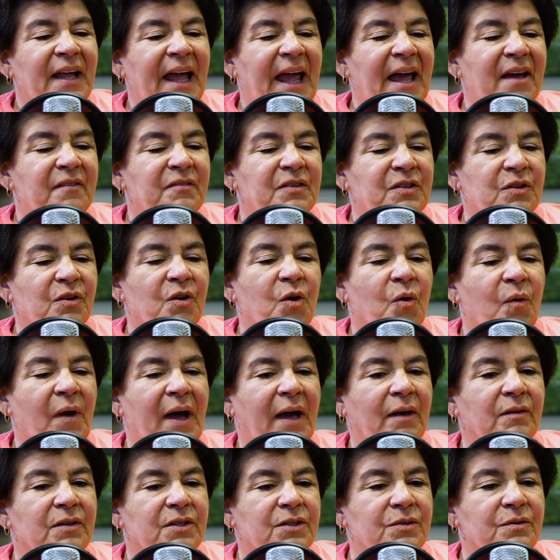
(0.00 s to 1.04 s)
have to go
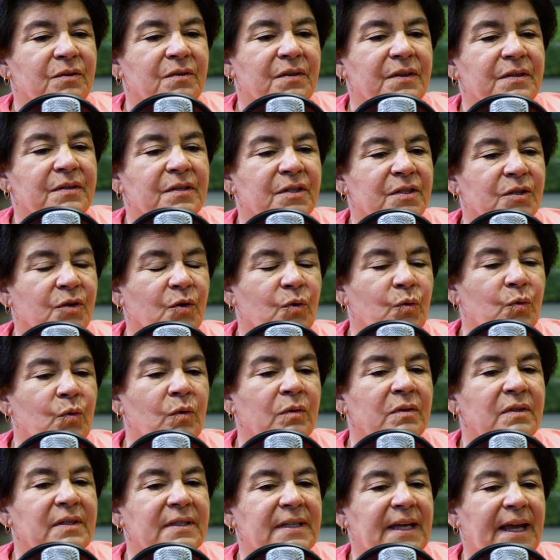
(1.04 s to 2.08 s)
out to the
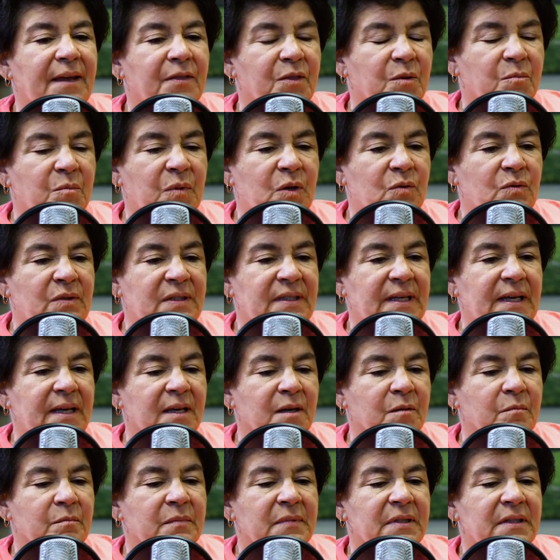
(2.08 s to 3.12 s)
schools and the
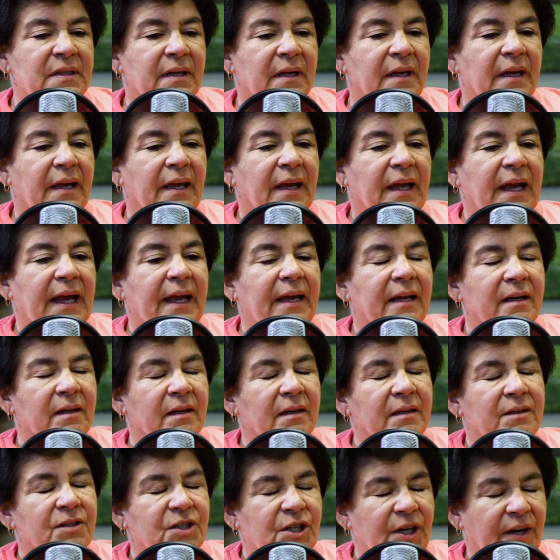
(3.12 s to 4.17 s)
museums
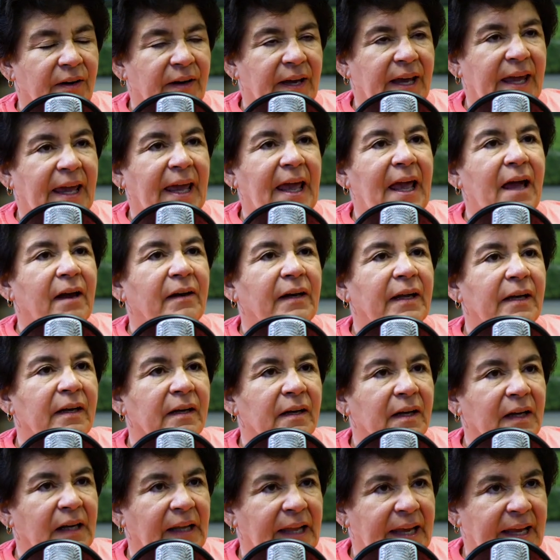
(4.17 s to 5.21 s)
in Cherokee County
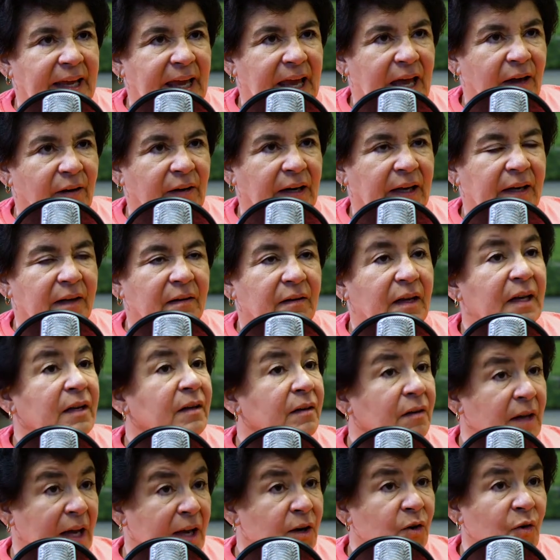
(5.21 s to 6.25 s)
and Clay County
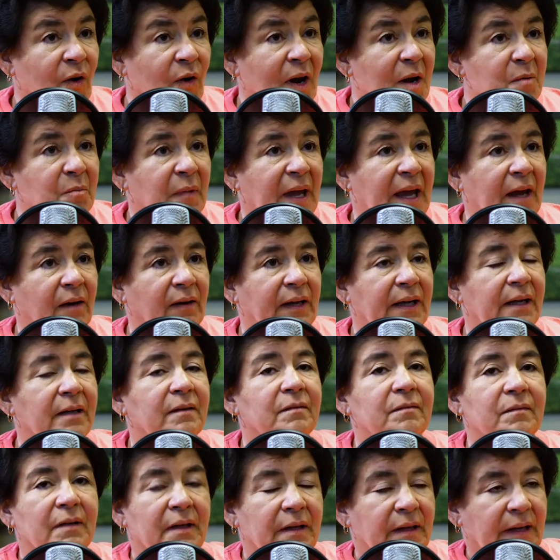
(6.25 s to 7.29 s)
and, and Graham County
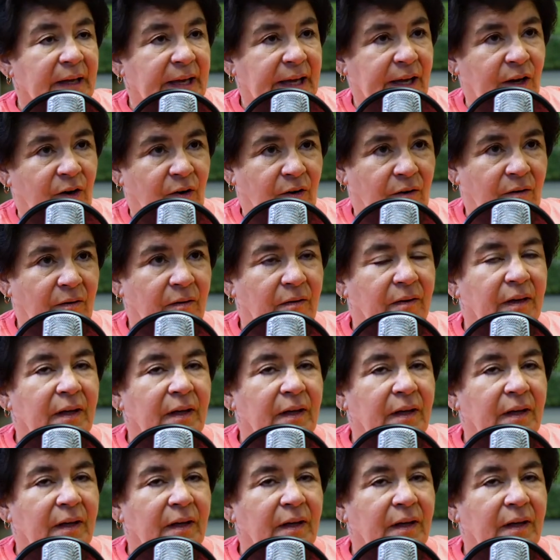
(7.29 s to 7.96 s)
and here,